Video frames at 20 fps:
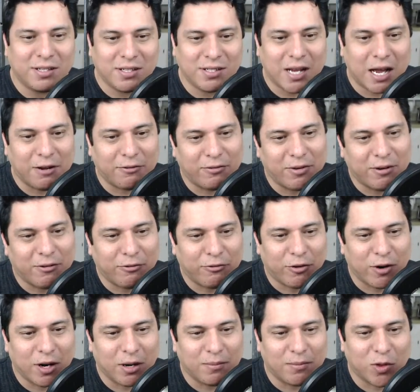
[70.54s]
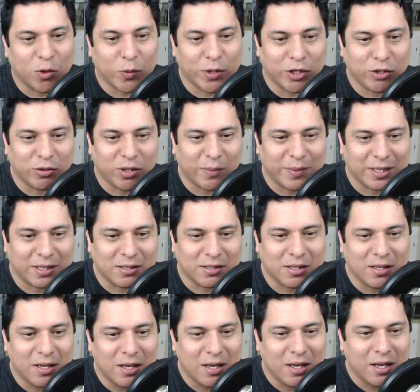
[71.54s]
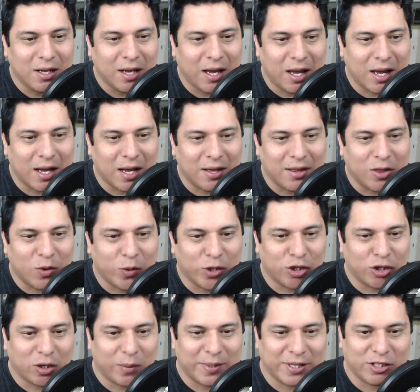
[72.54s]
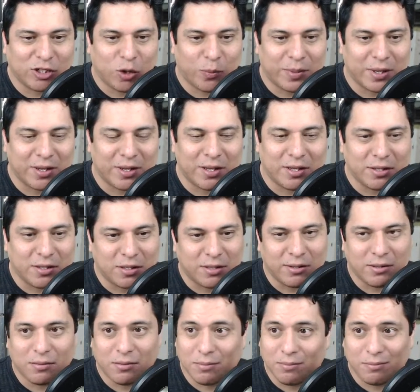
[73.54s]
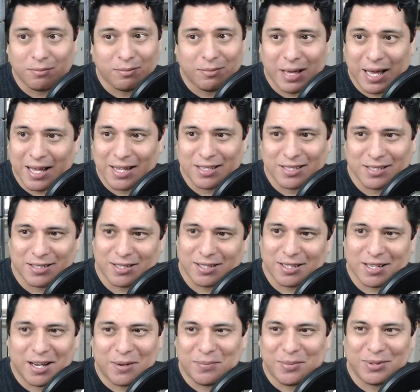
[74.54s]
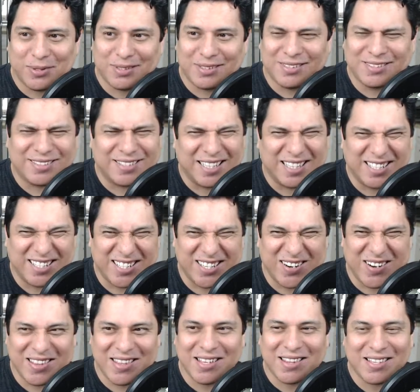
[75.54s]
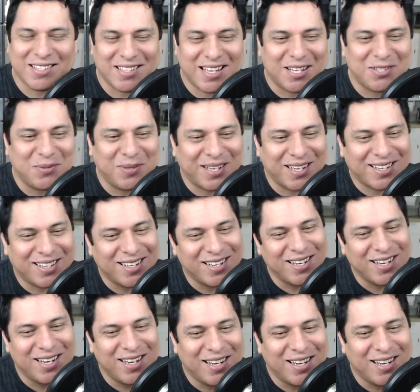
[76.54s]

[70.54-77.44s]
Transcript: stuff from the Winter Olympics. The Winter Olympics opened this past couple days ago, I think this last weekend.